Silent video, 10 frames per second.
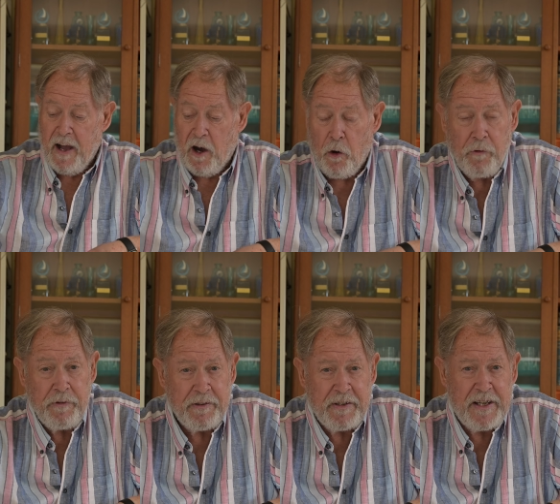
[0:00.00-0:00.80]
On
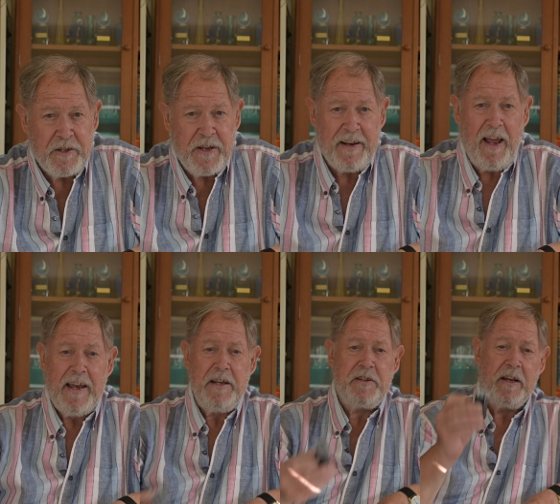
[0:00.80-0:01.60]
the
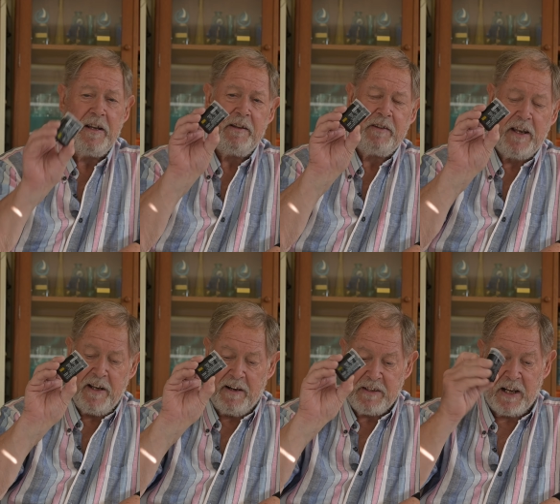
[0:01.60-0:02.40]
Z8,
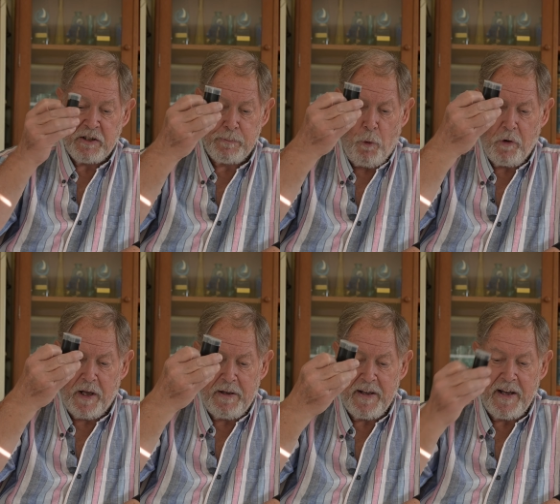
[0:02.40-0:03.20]
the
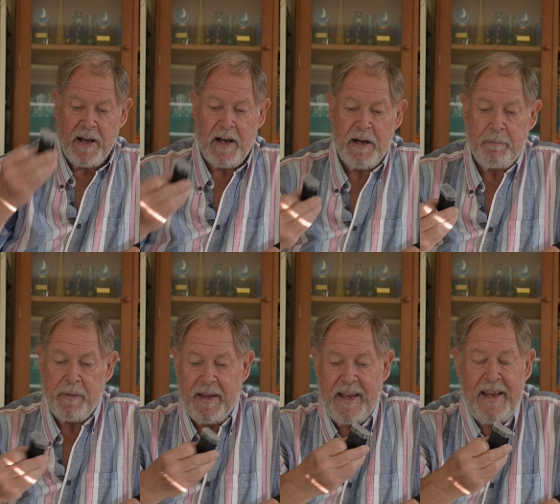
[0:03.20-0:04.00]
smaller
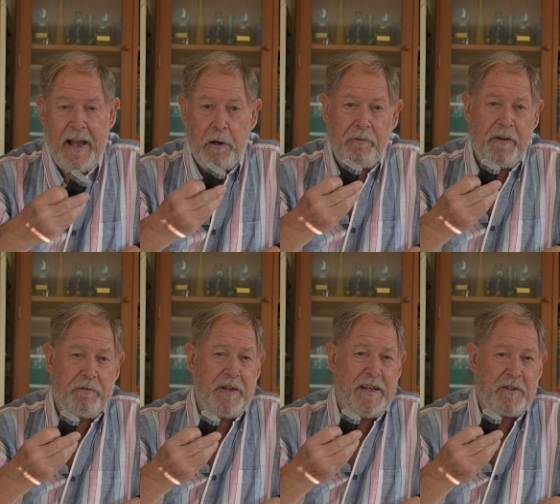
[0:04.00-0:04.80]

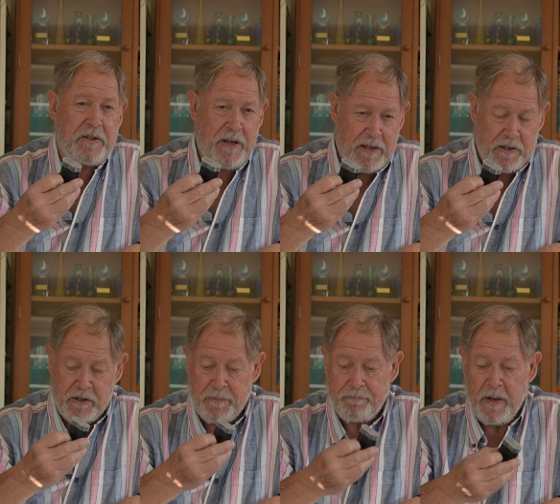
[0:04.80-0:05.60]

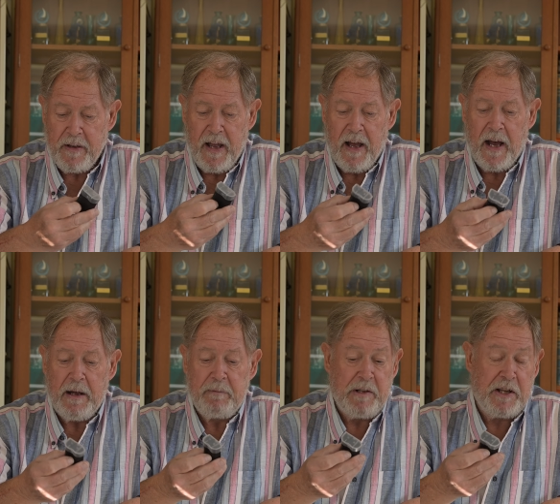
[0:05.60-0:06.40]
EL15Cs,
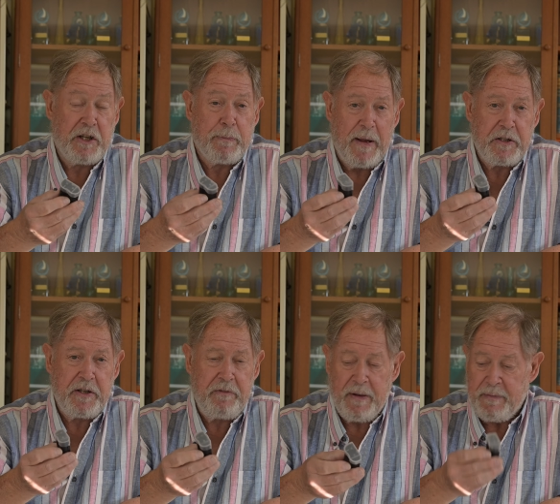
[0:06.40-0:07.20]
less
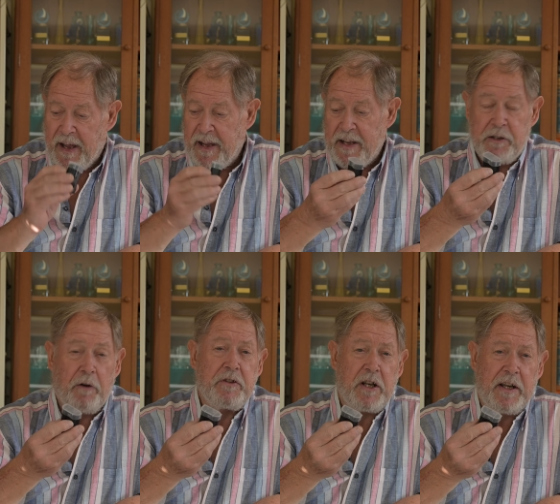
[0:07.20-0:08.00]
expensive and
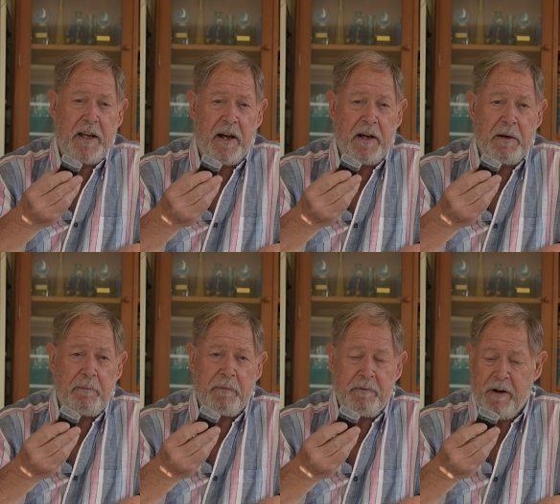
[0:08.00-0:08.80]
obviously
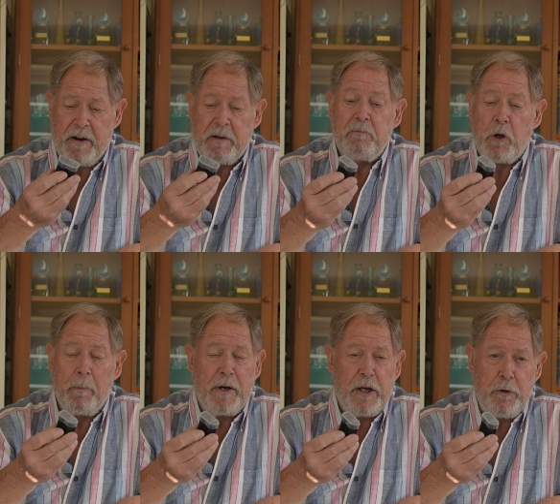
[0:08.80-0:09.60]
very
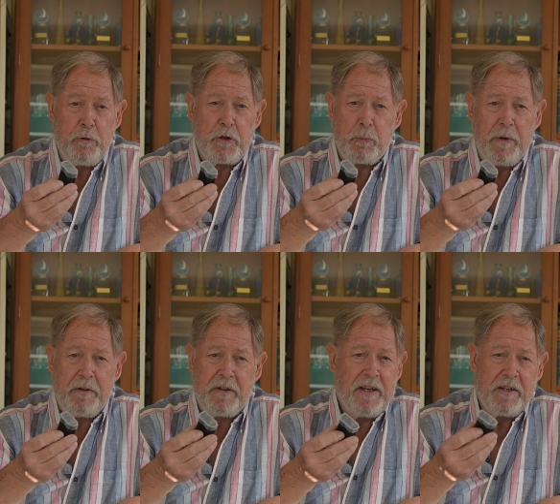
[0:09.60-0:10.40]
commonly used
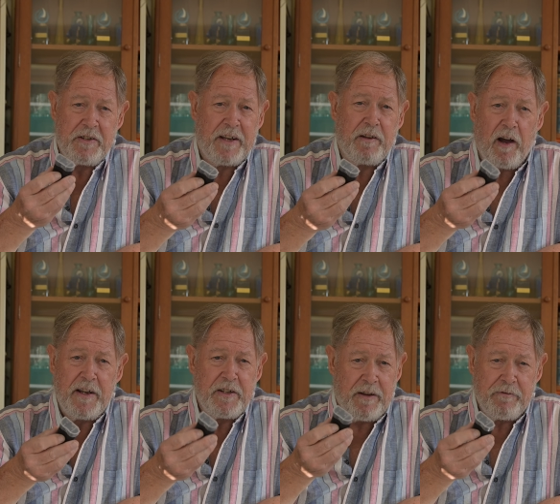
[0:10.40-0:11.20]
with
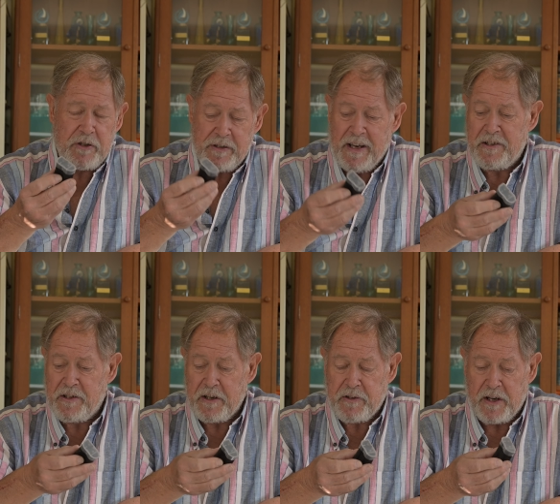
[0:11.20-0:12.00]
Z9,
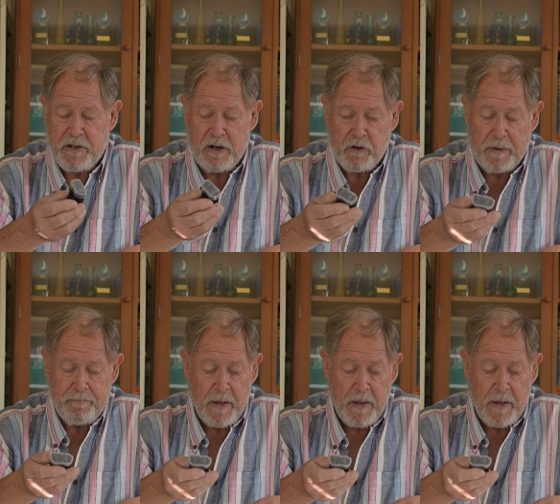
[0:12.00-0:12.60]
Z6, etc.